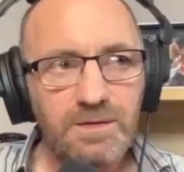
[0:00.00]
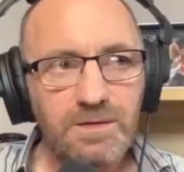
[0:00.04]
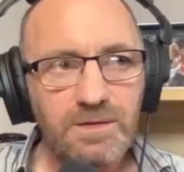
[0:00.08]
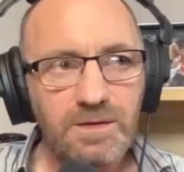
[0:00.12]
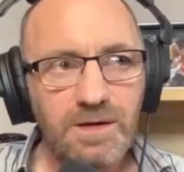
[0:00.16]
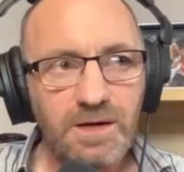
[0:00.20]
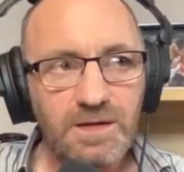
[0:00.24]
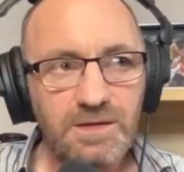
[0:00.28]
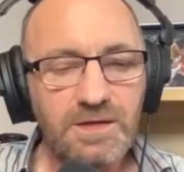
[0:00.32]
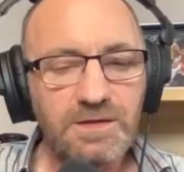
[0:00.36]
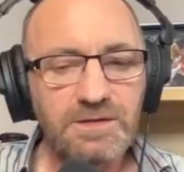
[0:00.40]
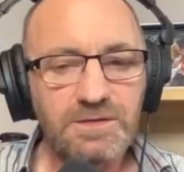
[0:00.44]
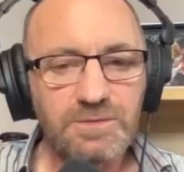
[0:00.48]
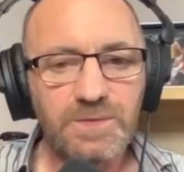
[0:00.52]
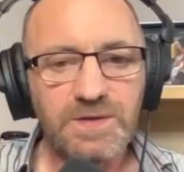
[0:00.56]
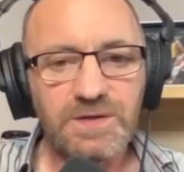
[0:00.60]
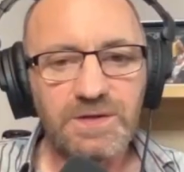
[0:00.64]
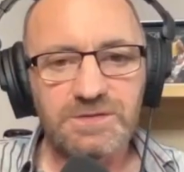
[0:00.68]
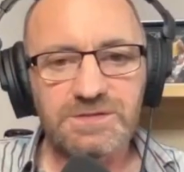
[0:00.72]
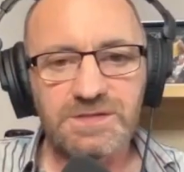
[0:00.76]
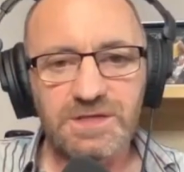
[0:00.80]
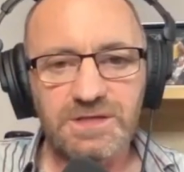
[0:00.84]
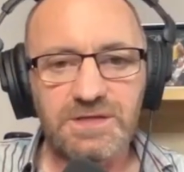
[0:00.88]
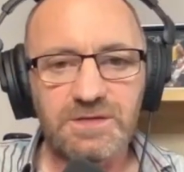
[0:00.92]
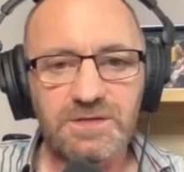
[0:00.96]
I like the way you
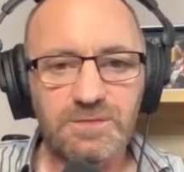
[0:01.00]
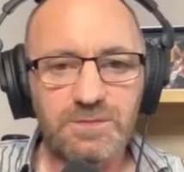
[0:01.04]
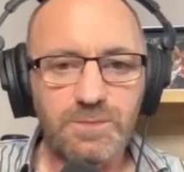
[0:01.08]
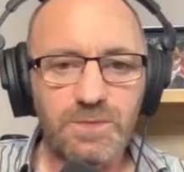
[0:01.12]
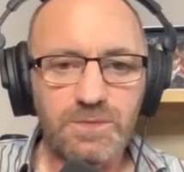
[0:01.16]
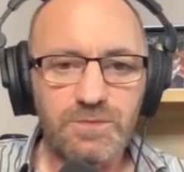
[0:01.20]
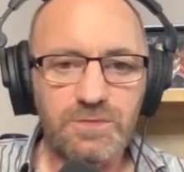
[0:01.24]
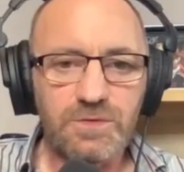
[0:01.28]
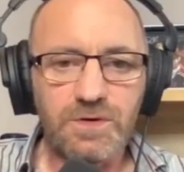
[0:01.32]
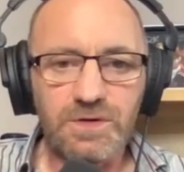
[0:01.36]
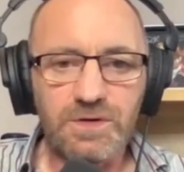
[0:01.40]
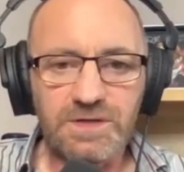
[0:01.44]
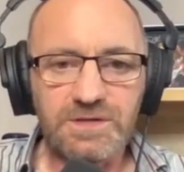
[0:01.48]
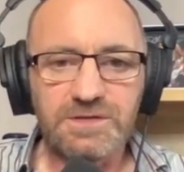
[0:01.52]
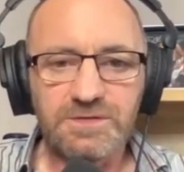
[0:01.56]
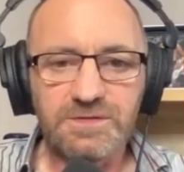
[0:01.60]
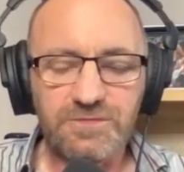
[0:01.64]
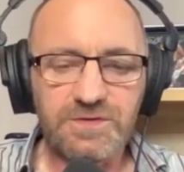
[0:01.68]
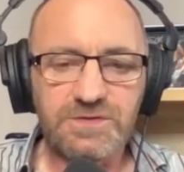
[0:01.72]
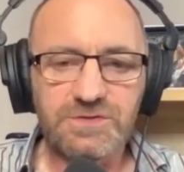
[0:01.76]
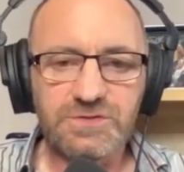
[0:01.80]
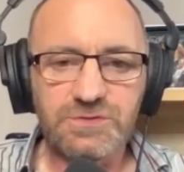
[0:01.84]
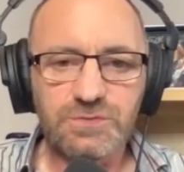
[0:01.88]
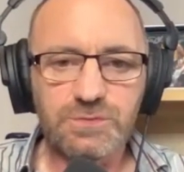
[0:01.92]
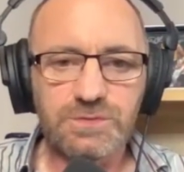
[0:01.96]
said that we're all
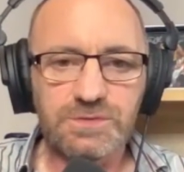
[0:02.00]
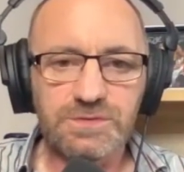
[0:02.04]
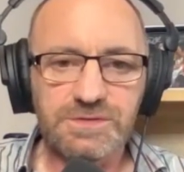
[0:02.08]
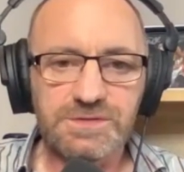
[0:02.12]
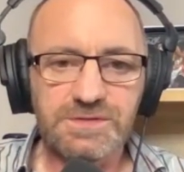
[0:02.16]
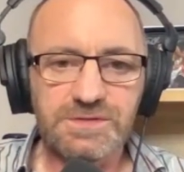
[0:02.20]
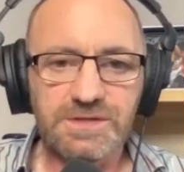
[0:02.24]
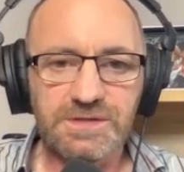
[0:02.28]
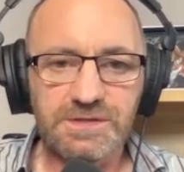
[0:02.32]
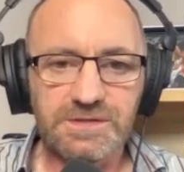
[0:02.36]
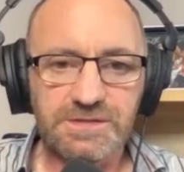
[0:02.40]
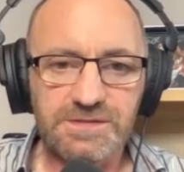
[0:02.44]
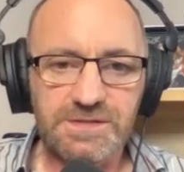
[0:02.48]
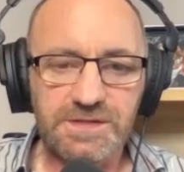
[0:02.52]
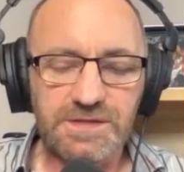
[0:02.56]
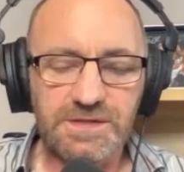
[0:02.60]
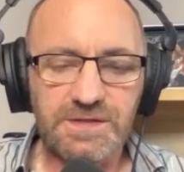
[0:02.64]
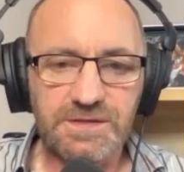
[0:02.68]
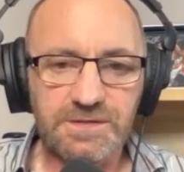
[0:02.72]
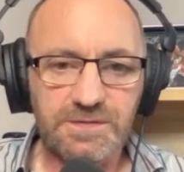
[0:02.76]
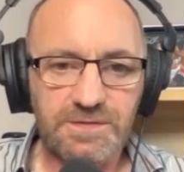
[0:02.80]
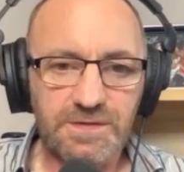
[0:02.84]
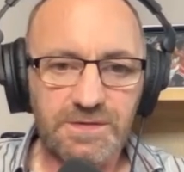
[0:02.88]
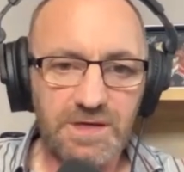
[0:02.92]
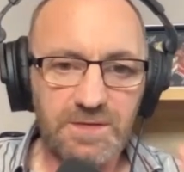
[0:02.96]
individuals, and it's
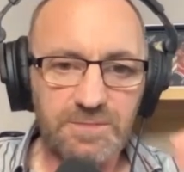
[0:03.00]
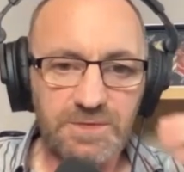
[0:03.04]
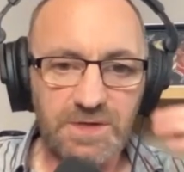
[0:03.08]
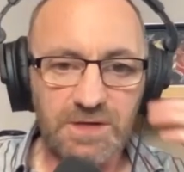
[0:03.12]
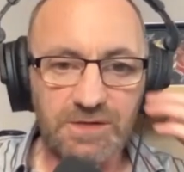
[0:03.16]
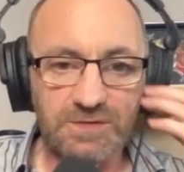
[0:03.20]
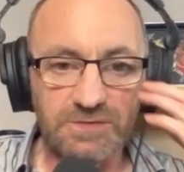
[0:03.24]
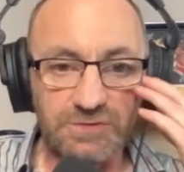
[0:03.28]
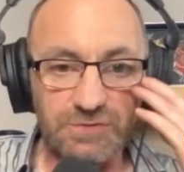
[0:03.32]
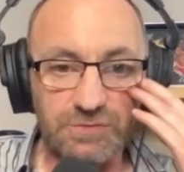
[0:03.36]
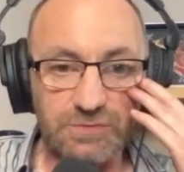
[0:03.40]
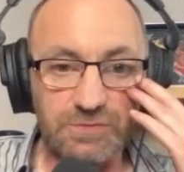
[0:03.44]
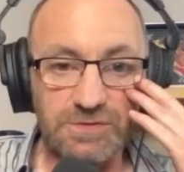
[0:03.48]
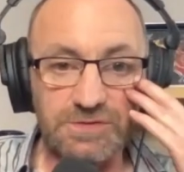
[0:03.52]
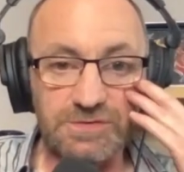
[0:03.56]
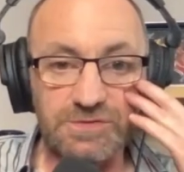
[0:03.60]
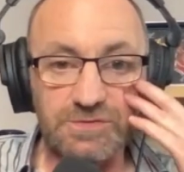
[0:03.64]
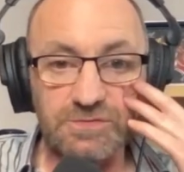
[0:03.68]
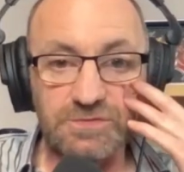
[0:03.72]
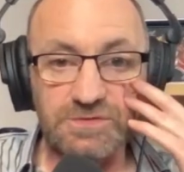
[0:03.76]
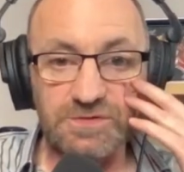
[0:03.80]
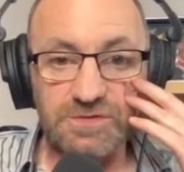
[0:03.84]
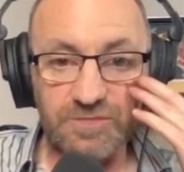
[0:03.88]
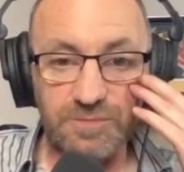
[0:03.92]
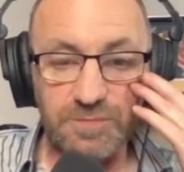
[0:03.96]
like I'm non-dual, and
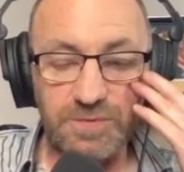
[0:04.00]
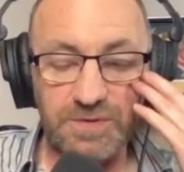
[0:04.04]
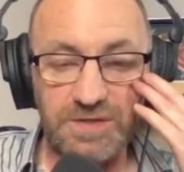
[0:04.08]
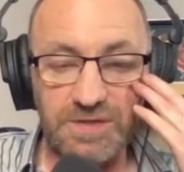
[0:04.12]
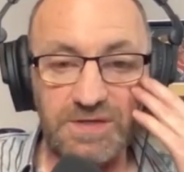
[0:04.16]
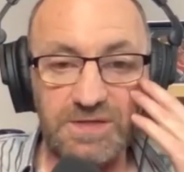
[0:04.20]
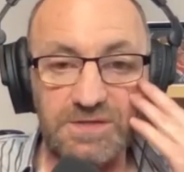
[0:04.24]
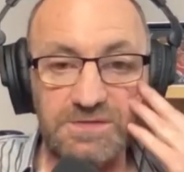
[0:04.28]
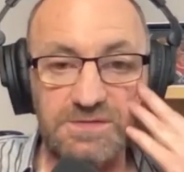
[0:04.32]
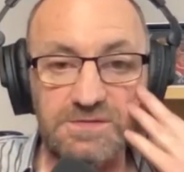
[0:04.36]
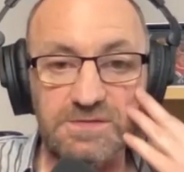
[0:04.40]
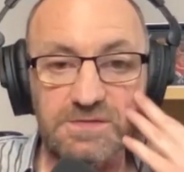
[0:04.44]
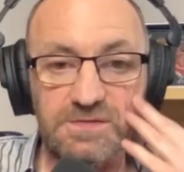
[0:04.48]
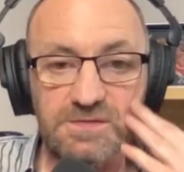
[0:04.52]
so is everybody else.